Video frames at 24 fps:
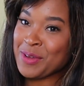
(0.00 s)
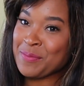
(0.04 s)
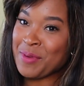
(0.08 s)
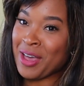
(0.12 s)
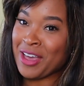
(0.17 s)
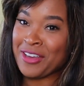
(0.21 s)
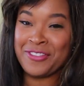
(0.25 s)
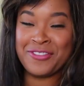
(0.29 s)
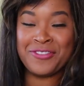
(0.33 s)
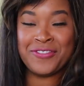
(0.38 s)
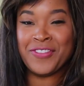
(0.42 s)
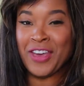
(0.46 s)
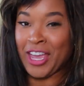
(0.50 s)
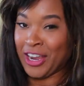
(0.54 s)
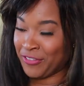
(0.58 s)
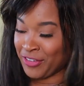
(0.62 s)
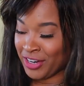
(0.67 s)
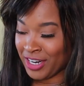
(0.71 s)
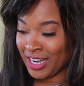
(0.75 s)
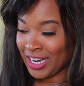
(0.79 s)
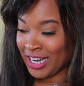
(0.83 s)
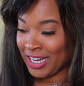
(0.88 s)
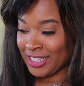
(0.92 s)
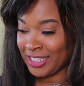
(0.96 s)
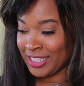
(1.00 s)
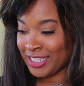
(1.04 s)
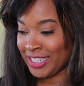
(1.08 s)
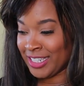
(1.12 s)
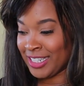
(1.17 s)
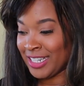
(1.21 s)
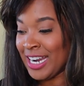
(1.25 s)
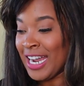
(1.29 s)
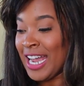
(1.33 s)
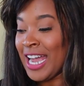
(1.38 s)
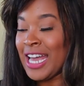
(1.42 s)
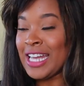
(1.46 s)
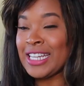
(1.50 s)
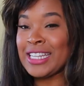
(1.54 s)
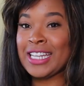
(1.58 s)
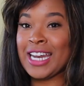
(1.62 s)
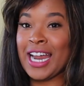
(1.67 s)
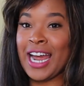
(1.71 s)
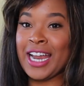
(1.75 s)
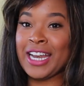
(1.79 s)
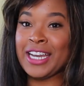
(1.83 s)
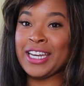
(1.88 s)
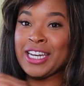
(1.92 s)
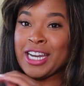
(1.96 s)
in my favorite color that
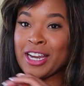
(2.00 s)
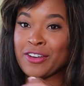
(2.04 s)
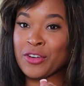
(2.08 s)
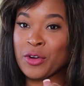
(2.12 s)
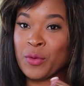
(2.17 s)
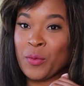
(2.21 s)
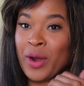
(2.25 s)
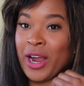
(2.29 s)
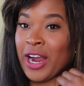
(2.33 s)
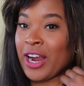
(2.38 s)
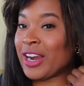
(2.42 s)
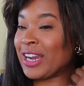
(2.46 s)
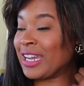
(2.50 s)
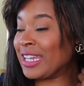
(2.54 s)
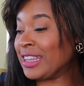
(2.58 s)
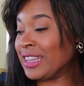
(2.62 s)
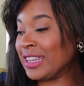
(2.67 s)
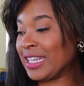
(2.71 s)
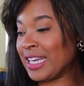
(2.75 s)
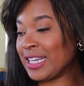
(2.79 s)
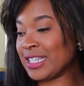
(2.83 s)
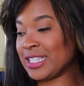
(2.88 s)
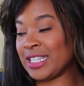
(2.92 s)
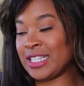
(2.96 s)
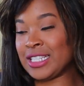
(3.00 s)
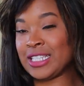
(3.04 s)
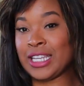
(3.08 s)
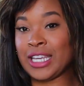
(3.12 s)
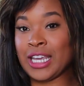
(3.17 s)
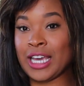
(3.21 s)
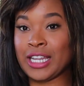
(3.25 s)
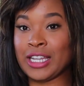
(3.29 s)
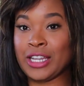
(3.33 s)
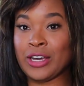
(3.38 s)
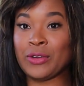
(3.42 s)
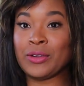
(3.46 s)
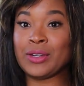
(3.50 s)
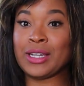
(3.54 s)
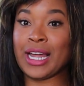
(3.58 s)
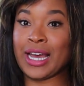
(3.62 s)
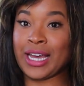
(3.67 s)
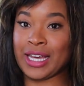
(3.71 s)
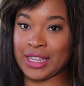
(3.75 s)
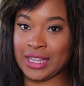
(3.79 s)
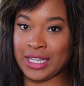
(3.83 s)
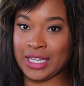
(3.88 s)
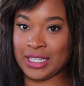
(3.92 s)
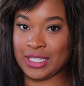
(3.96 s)
I never wear unless it's a yellow
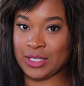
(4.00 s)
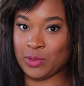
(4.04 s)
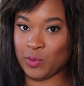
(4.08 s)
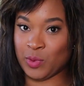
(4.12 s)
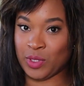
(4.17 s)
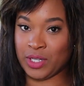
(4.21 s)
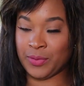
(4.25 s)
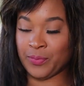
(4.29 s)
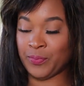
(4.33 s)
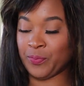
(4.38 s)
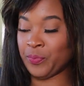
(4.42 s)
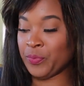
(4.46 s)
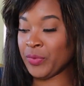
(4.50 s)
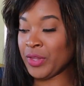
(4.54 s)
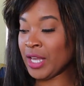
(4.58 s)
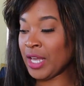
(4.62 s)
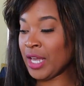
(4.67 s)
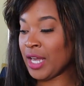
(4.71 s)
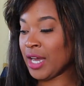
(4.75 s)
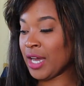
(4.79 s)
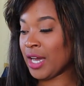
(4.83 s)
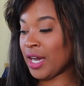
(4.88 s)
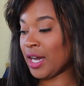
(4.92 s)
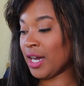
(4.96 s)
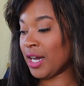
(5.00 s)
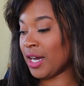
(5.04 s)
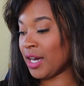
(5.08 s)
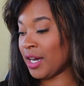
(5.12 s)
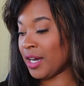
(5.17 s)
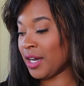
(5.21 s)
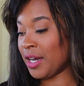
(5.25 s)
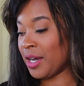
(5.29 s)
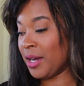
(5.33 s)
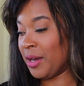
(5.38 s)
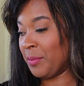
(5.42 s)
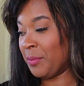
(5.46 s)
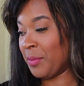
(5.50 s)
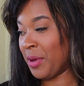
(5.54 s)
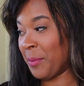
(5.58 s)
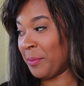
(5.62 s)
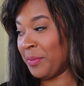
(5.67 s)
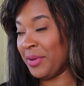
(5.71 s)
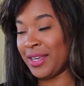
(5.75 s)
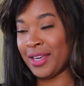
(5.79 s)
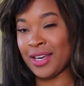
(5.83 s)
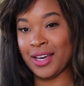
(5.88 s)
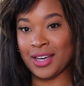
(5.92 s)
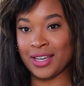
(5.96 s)
like this one.
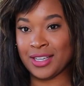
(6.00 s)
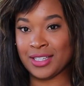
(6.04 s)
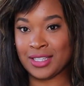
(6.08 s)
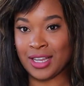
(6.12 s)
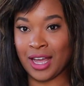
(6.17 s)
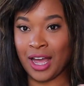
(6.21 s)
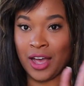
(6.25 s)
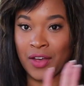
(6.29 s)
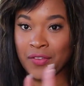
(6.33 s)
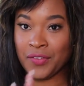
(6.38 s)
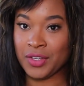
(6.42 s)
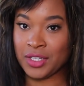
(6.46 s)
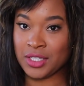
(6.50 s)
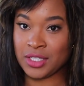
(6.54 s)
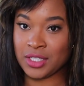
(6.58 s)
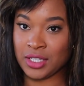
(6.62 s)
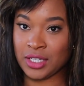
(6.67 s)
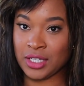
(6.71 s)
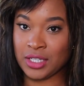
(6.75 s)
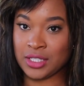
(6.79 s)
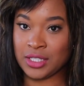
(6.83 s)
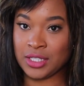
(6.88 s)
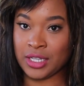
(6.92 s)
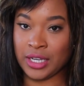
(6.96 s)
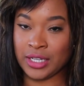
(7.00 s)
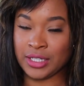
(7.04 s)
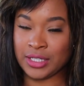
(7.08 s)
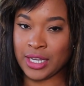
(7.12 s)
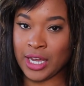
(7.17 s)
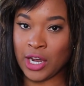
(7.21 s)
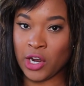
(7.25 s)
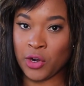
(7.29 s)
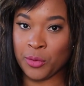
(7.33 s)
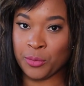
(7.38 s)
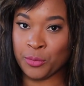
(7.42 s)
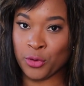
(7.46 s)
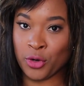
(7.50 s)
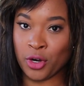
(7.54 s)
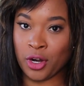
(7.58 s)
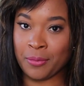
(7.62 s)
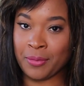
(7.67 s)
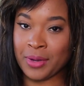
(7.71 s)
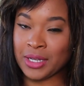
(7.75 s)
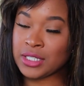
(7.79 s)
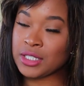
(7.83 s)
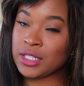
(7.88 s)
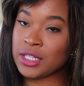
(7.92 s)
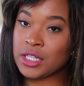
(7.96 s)
Because obviously it stands out more on
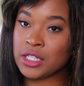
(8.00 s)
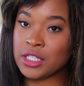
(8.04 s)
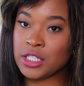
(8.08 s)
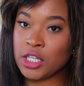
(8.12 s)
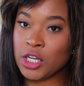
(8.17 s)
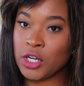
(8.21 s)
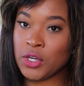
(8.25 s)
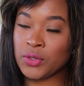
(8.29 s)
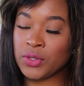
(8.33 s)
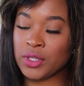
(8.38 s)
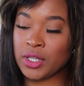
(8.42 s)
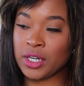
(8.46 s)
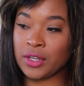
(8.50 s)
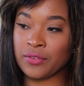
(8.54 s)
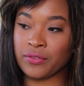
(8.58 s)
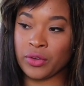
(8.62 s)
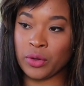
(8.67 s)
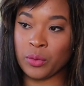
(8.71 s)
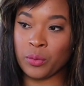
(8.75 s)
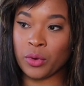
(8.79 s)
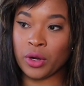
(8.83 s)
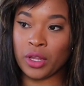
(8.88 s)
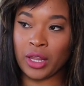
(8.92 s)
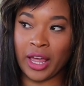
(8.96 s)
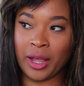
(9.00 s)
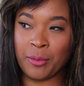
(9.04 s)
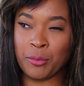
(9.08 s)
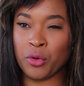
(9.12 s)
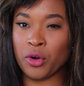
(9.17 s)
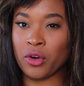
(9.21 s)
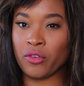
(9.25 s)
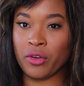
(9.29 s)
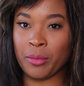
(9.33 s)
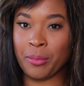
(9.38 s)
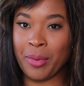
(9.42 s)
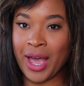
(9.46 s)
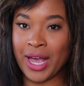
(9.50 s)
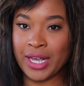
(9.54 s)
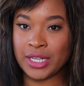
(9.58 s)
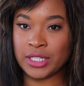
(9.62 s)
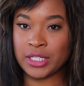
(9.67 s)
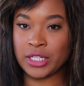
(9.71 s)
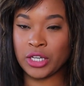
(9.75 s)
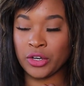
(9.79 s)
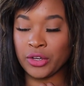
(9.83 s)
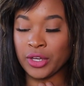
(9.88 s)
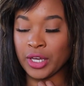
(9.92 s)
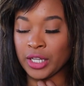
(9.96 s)
my skin tone than if it were more of a
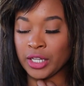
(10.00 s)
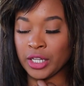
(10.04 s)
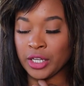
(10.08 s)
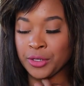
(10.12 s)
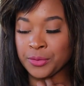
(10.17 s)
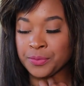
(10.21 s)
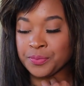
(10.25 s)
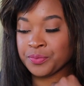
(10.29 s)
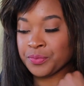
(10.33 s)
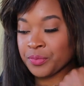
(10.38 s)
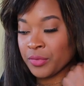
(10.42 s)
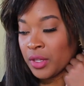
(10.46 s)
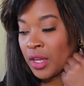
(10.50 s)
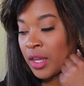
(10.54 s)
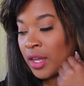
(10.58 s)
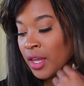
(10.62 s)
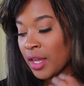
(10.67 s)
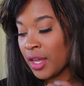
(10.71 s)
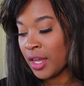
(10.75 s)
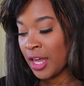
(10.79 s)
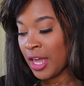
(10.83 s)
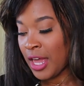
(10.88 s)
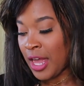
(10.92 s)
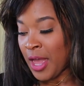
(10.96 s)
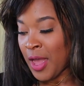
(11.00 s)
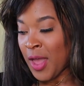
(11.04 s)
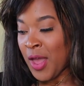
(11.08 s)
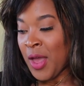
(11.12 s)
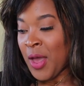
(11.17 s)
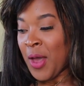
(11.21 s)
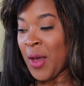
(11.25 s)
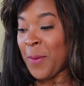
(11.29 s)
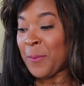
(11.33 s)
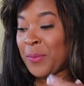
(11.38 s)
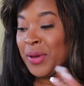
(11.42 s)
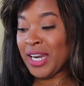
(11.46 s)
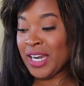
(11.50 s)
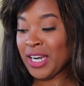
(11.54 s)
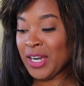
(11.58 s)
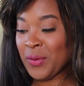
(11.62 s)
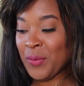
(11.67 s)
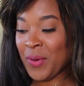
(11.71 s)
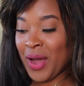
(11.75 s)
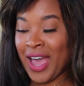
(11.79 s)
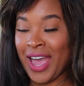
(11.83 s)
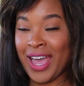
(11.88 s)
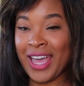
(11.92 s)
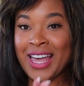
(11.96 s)
pastel yellow. But
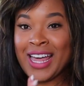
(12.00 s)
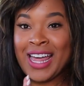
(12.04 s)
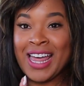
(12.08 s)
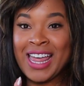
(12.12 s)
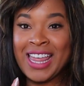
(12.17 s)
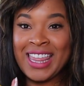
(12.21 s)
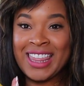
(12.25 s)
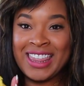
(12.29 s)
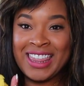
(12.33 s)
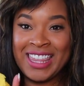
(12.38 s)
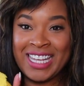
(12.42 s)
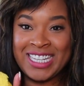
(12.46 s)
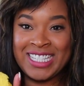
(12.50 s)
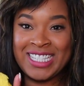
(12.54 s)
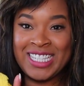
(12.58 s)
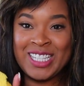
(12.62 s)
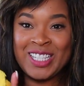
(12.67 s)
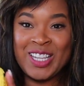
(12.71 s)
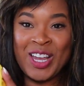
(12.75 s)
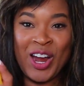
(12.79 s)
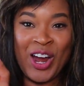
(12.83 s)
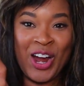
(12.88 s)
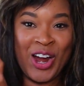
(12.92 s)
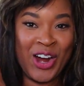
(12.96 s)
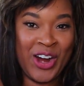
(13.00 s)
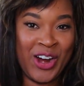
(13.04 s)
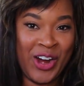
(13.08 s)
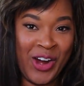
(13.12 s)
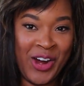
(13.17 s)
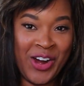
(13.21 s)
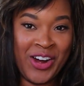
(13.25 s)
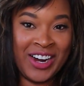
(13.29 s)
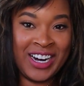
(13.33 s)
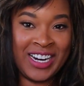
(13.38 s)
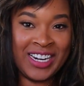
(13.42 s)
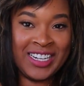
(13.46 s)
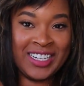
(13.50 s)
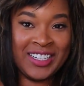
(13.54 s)
anyway, this is her.